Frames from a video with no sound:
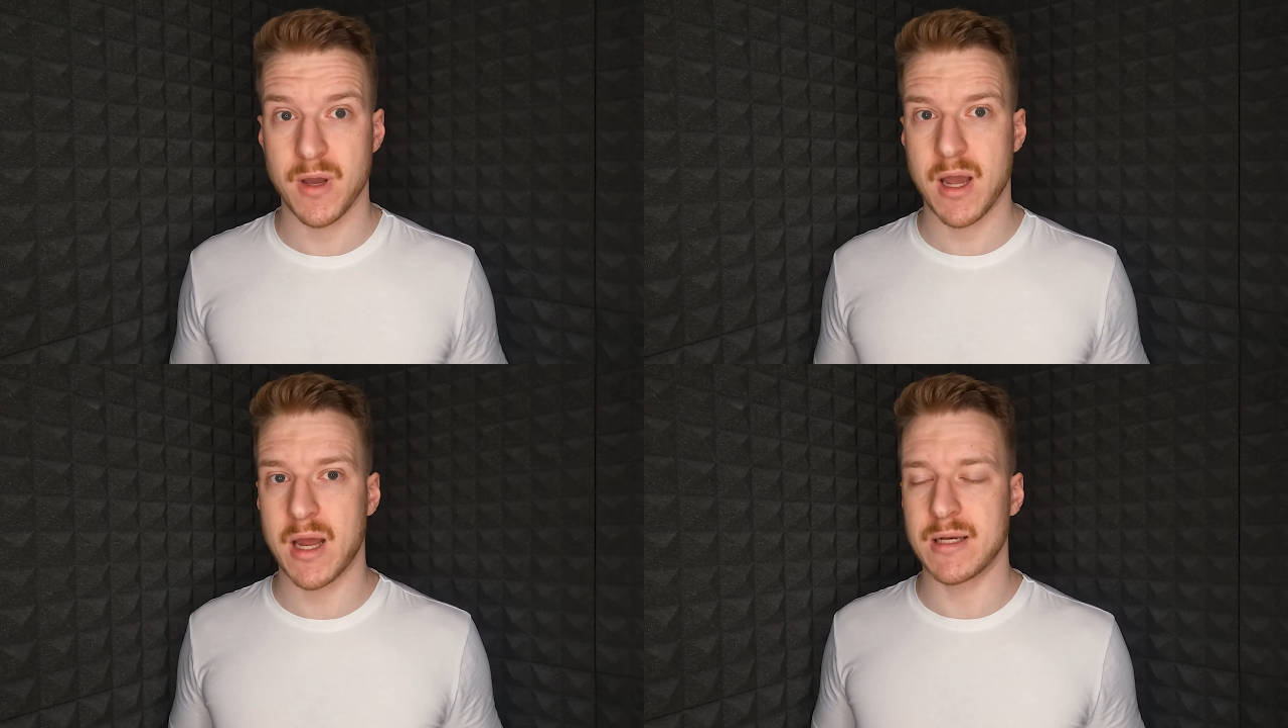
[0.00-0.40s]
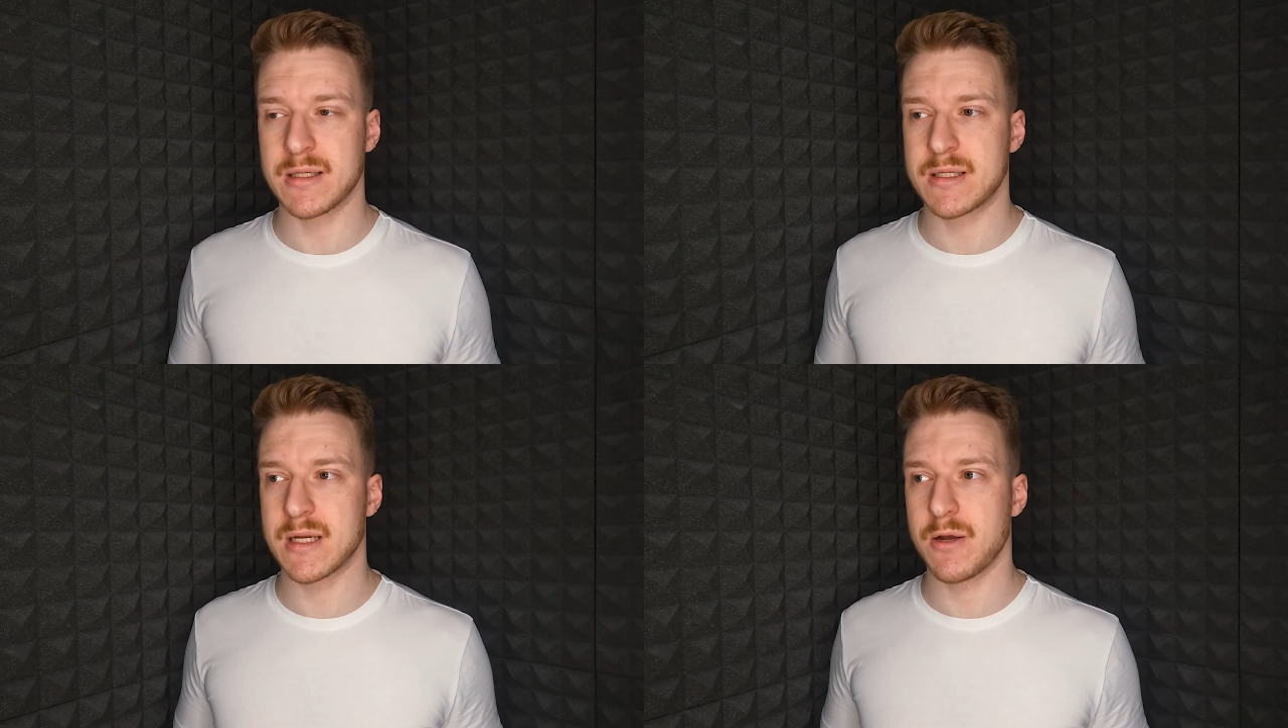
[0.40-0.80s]

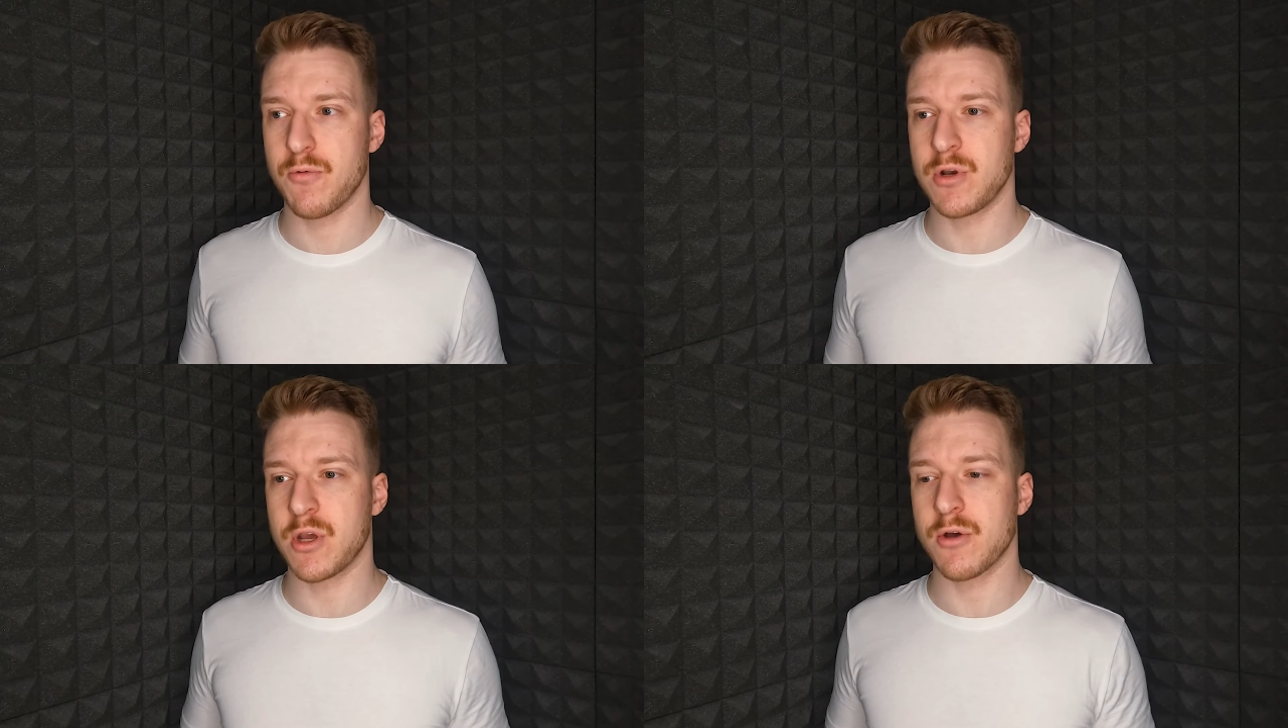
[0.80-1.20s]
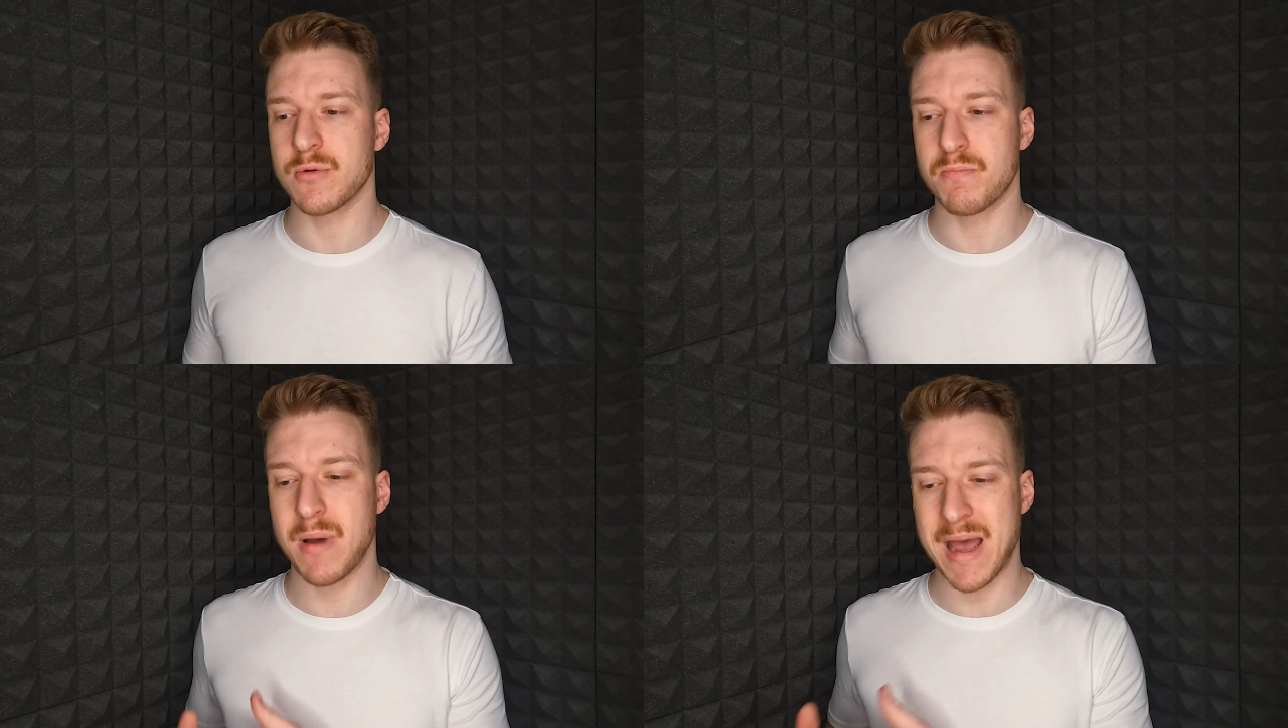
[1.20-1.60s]
And when you go
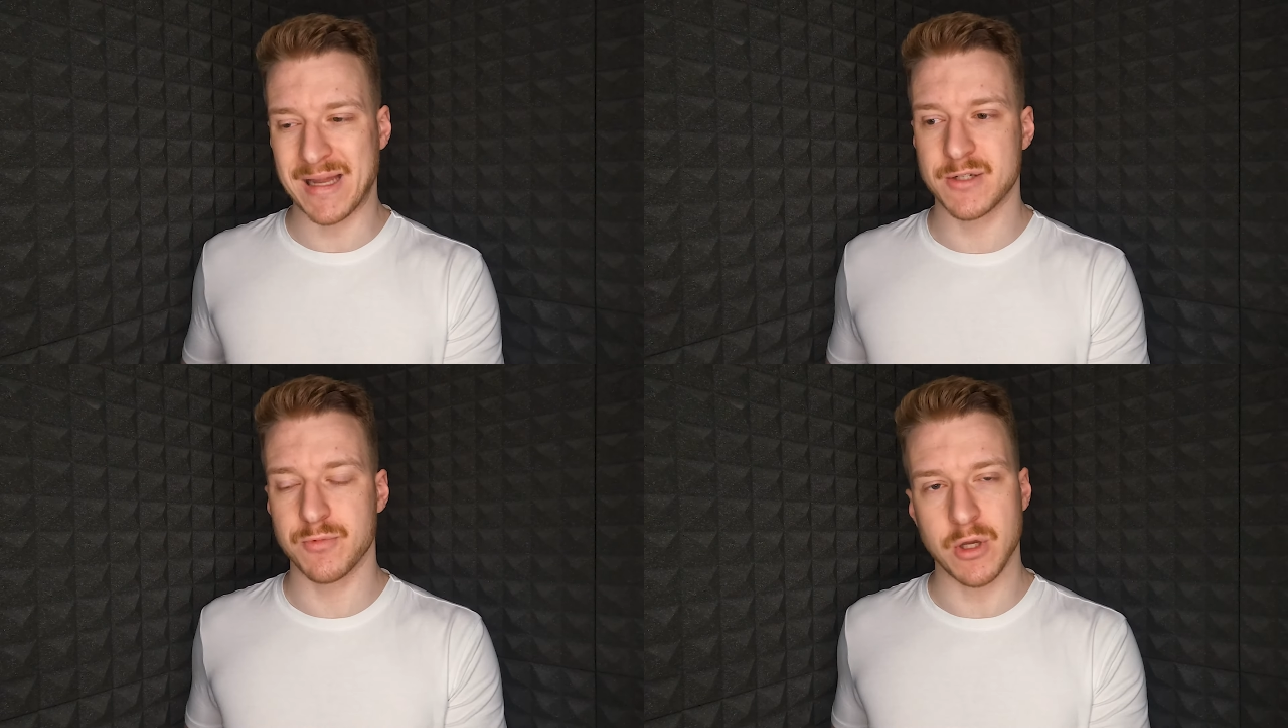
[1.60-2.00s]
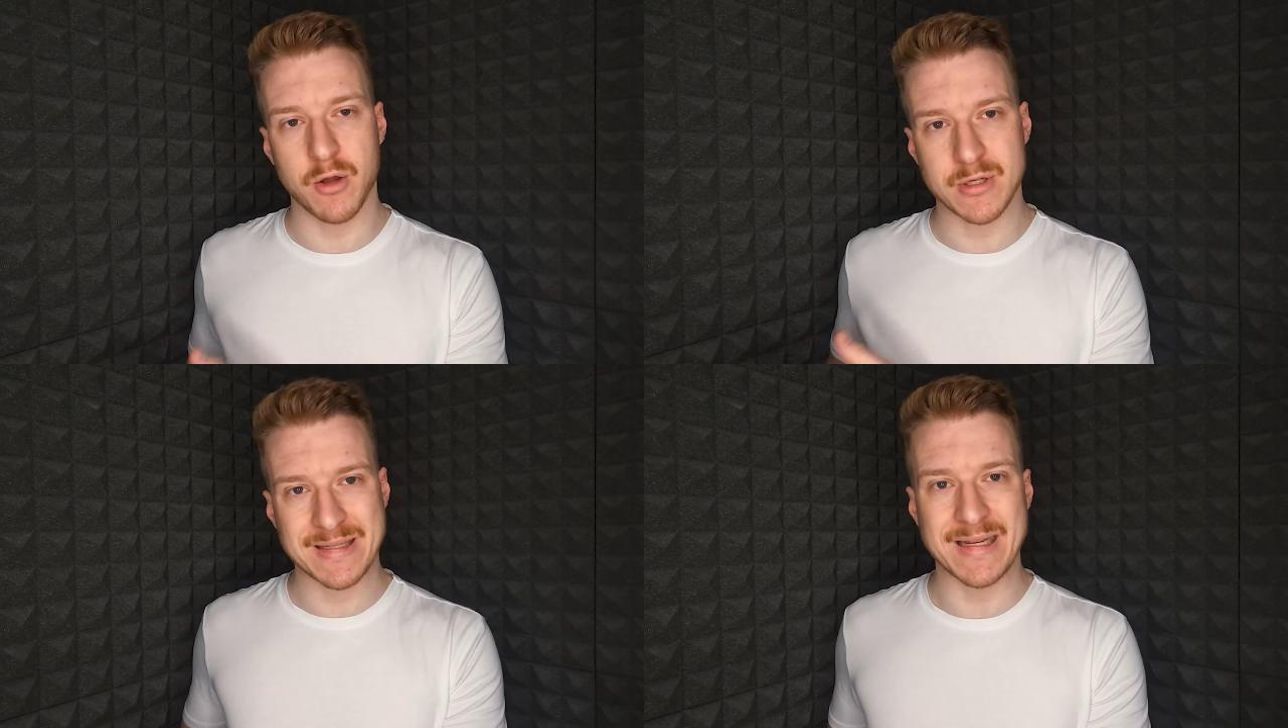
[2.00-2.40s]
to bed, when you
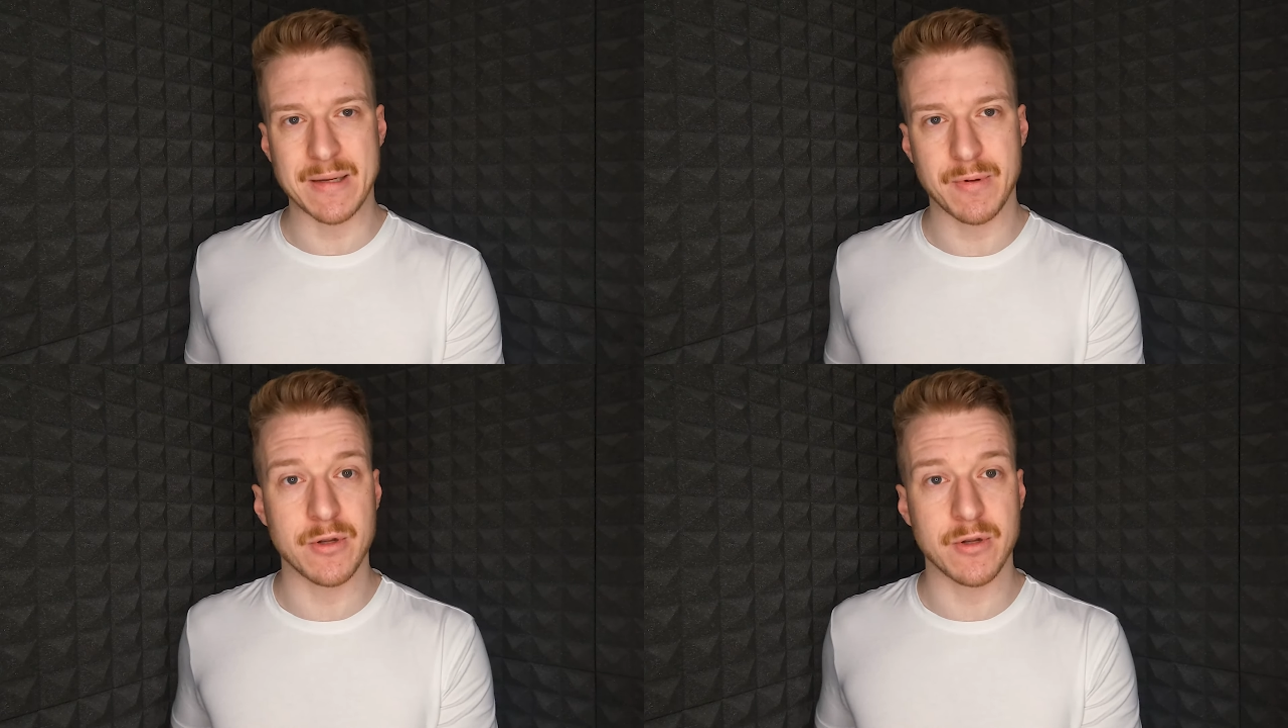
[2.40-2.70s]
go to sleep,